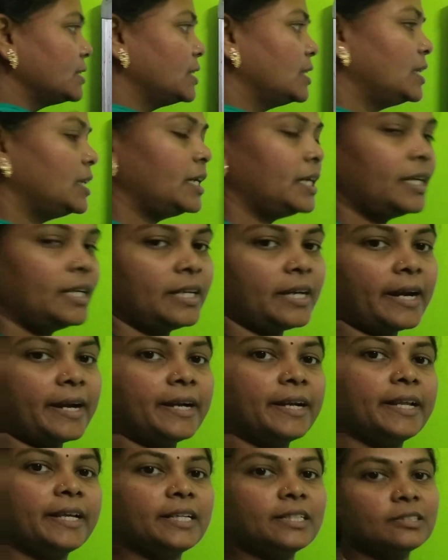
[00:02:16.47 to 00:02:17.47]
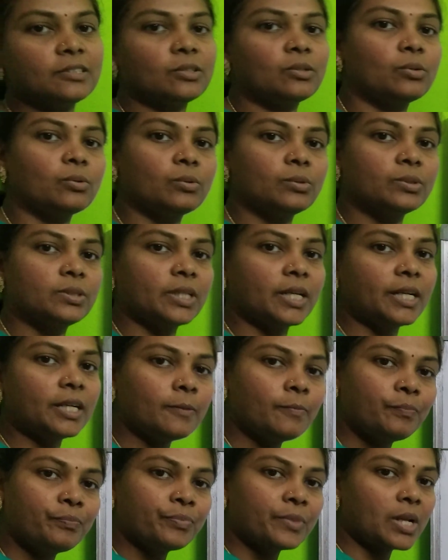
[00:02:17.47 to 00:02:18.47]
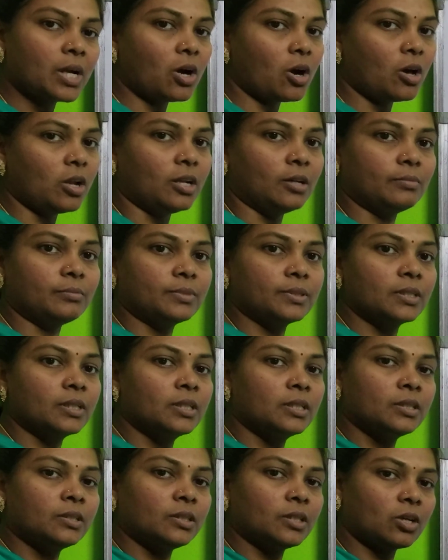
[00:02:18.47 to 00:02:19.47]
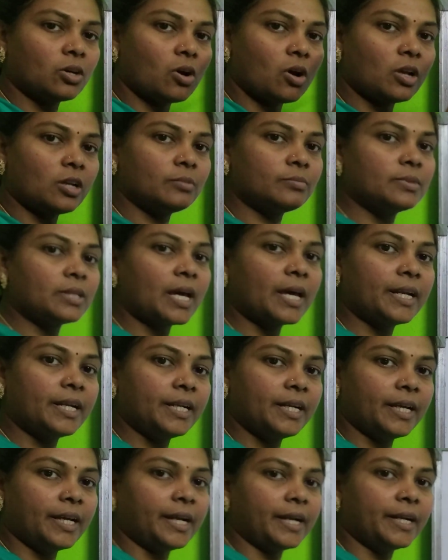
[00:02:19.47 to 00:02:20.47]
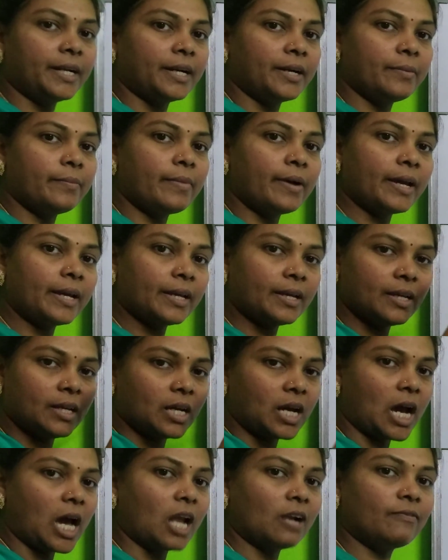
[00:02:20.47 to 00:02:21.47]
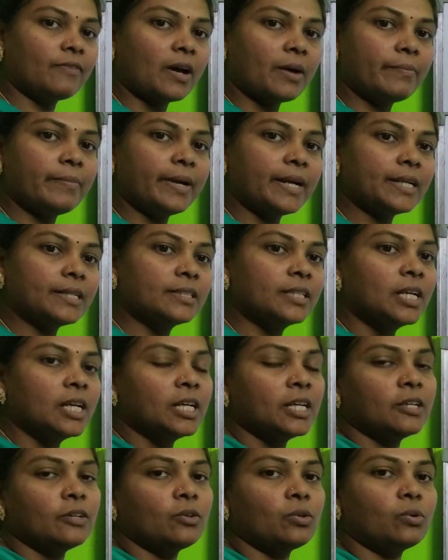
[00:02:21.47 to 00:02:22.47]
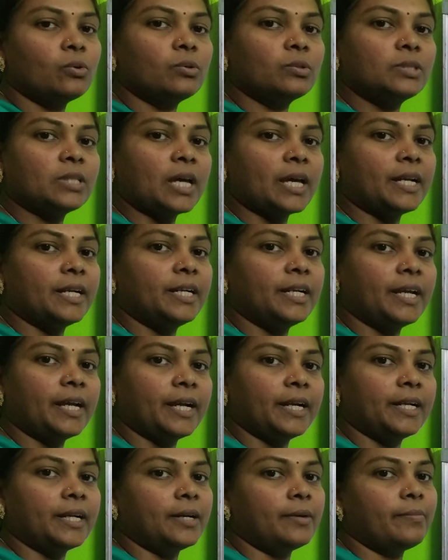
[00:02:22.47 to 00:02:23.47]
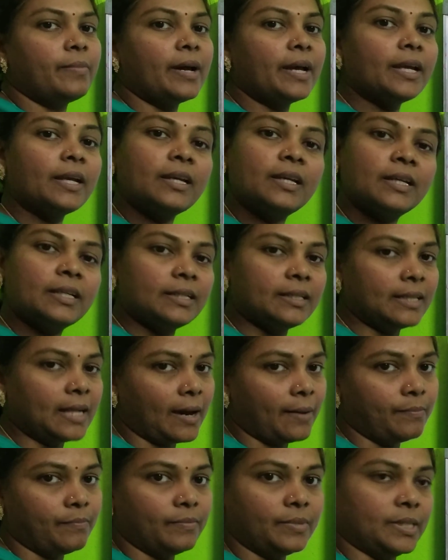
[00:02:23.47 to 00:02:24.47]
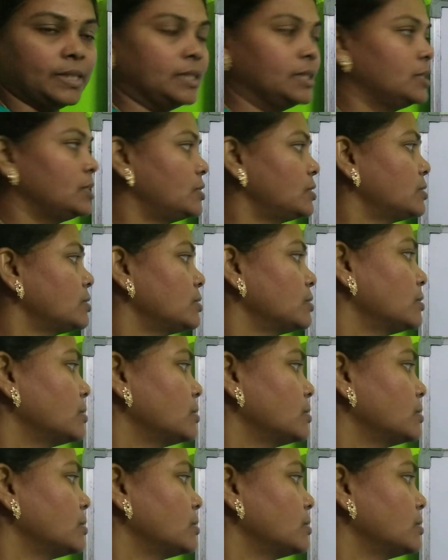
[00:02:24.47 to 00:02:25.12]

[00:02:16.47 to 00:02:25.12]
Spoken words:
It contains rows and columns. The columns are indicated by alphabet. Rows are indicated by numbers.